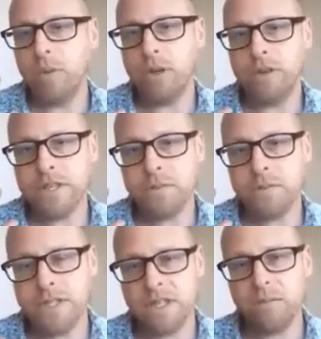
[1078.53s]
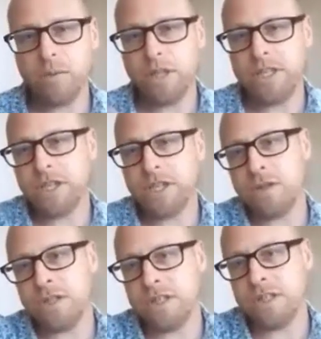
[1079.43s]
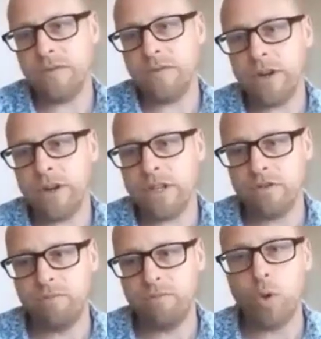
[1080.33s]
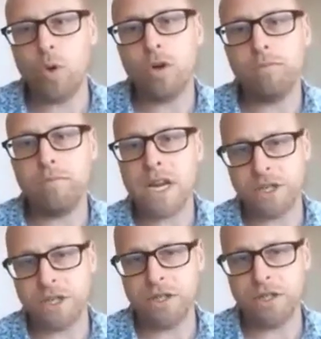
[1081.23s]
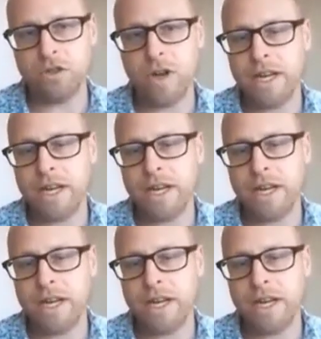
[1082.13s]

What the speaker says: But this was deliberately chosen as a very sort of broad measure to try and